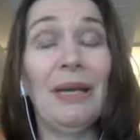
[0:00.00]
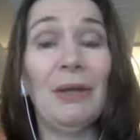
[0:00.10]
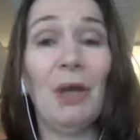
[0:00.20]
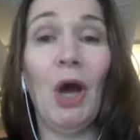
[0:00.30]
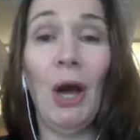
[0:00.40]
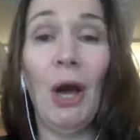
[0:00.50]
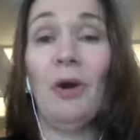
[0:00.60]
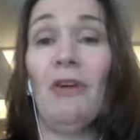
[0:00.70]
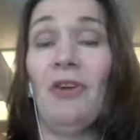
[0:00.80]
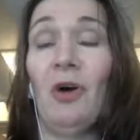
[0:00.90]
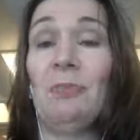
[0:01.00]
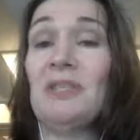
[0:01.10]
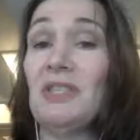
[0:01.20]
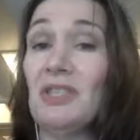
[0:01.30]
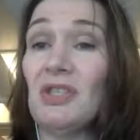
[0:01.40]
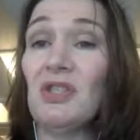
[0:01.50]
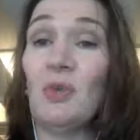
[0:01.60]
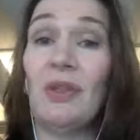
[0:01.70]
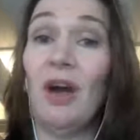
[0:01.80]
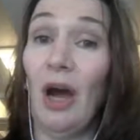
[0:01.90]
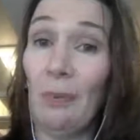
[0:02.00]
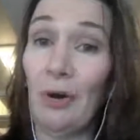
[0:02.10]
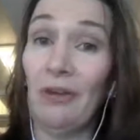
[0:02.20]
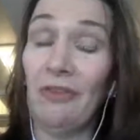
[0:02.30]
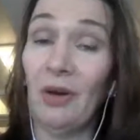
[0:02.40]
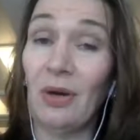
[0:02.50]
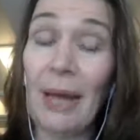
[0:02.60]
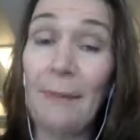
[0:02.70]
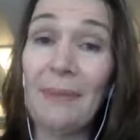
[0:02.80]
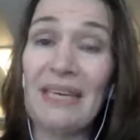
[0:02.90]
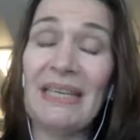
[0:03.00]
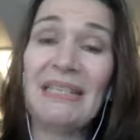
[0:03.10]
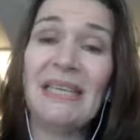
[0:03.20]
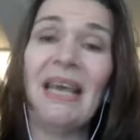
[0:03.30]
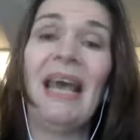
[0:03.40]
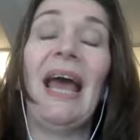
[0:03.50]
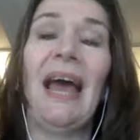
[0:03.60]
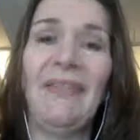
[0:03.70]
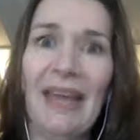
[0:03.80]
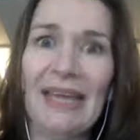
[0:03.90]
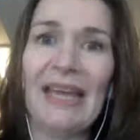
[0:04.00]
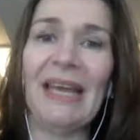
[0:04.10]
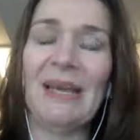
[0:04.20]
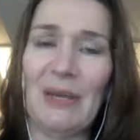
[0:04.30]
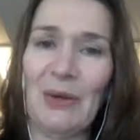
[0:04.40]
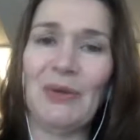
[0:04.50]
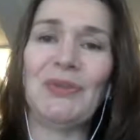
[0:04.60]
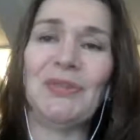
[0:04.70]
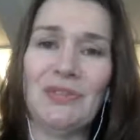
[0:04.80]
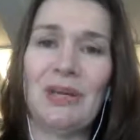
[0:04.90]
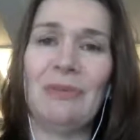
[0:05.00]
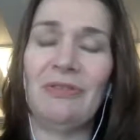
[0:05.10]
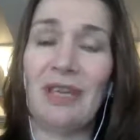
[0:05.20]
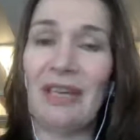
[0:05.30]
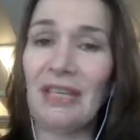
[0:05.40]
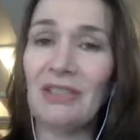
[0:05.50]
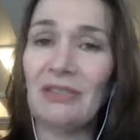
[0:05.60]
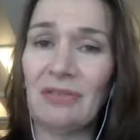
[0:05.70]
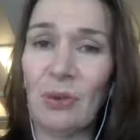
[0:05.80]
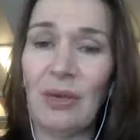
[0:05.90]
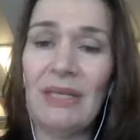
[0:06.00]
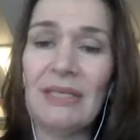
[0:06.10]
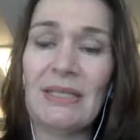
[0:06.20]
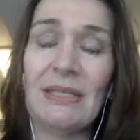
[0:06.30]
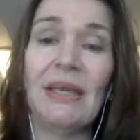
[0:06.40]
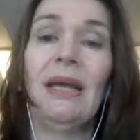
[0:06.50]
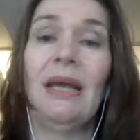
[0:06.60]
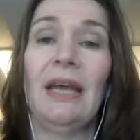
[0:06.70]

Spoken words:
high-profile positions with high-profile companies, and they get a constant stream of connection requests.